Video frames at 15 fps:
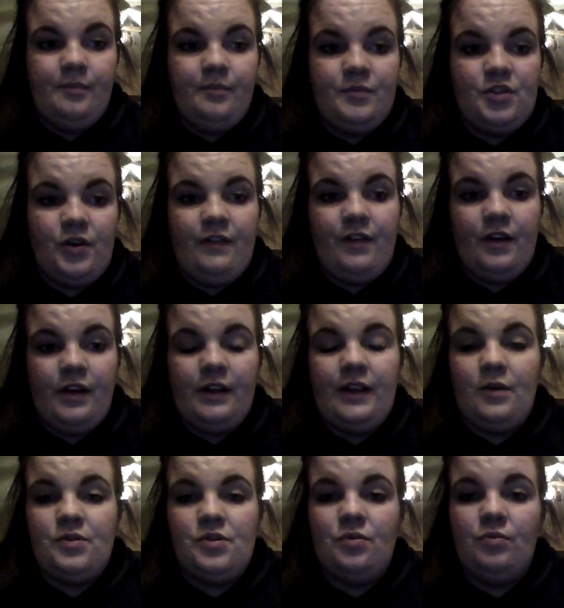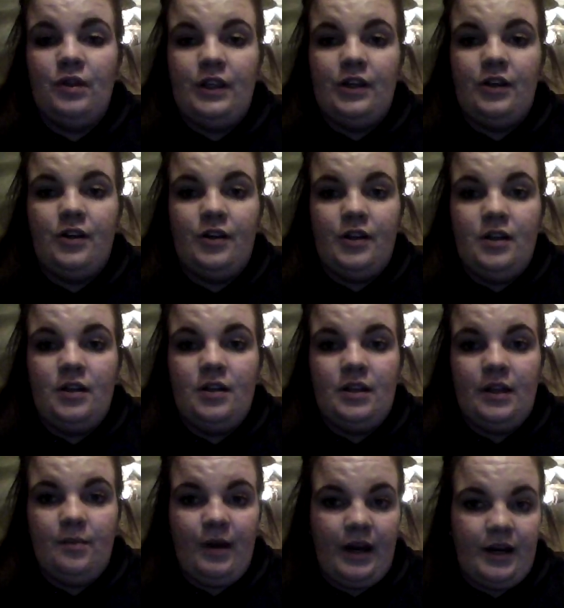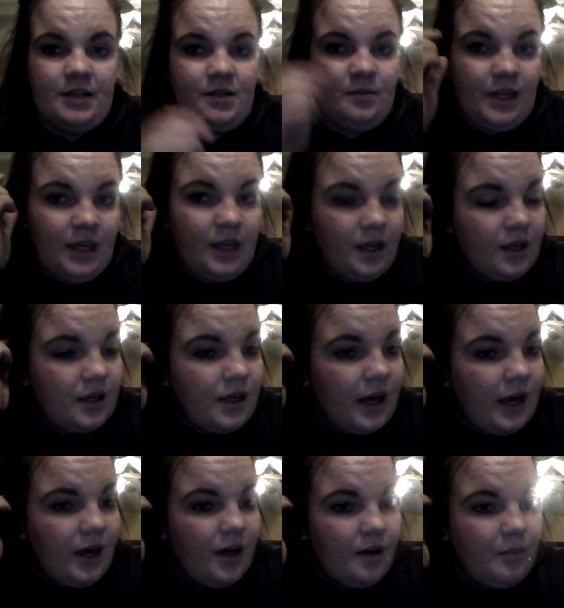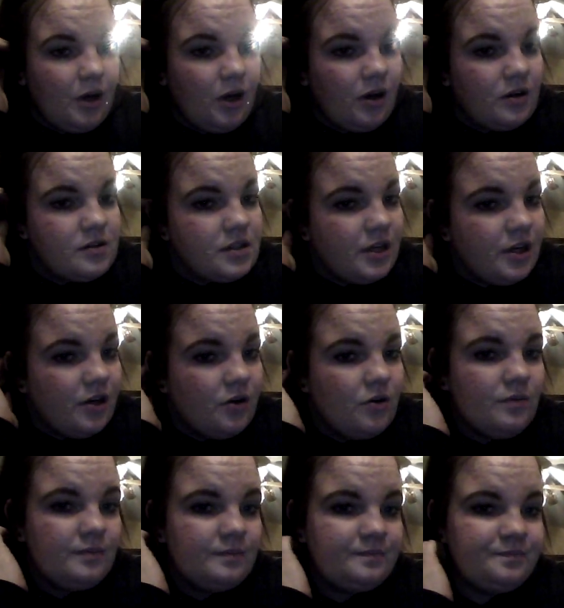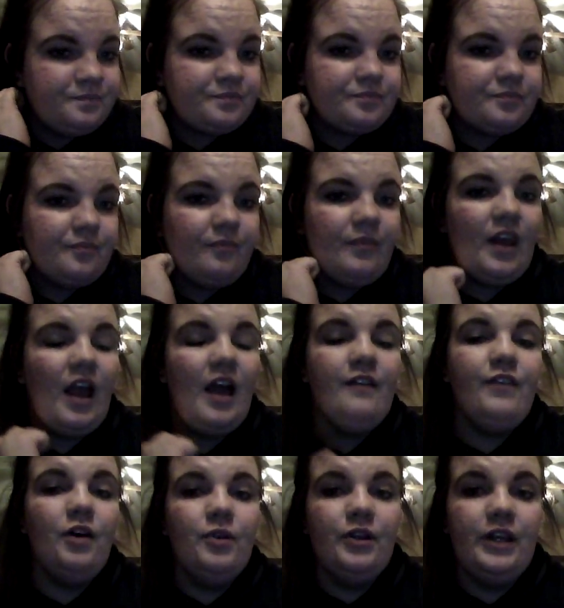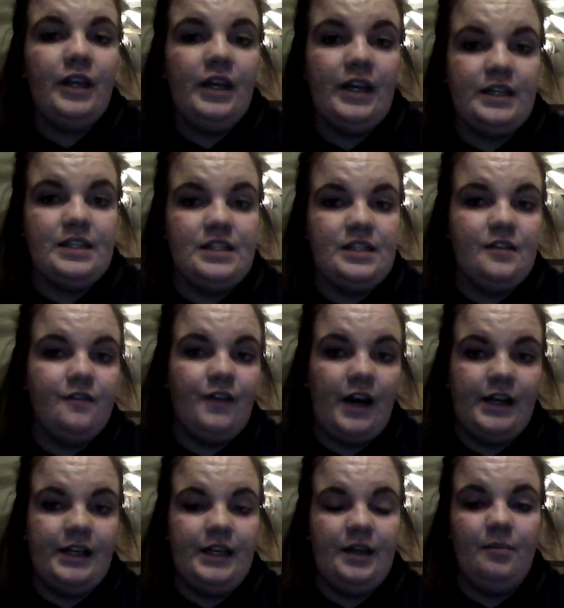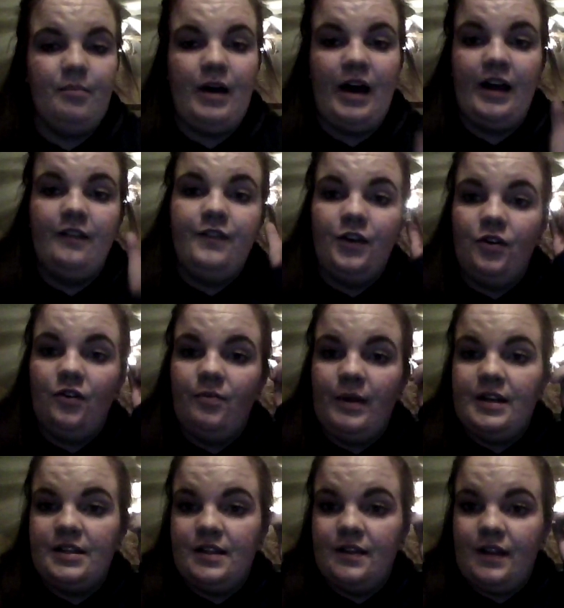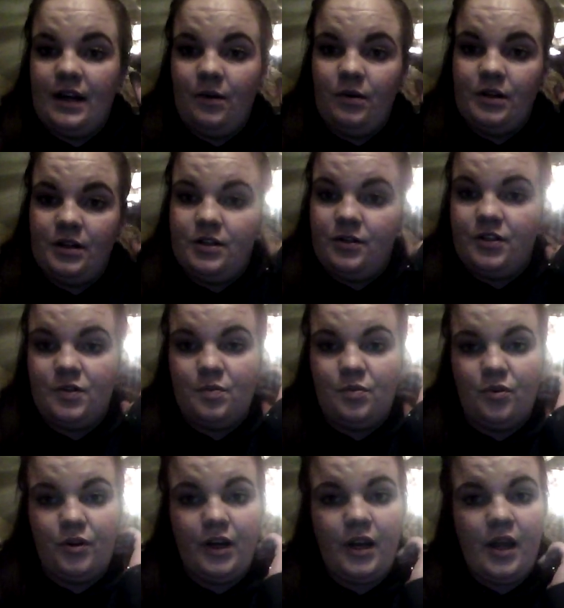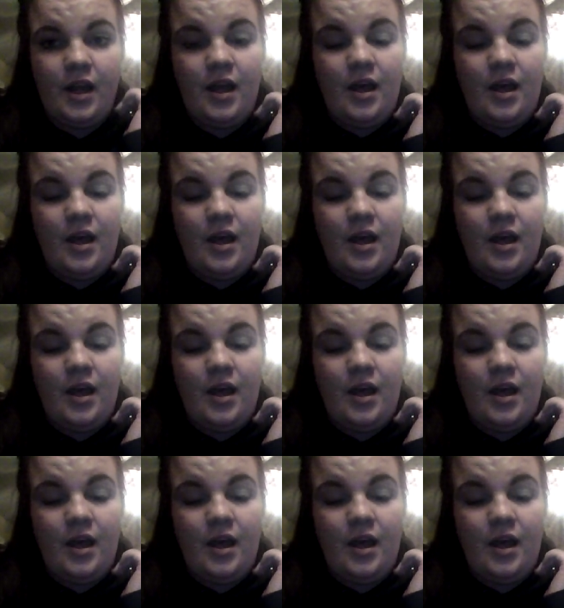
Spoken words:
So I felt like that was a really good impact to make. Also, I felt really connected to finding my field of medicine that I wanted to explore.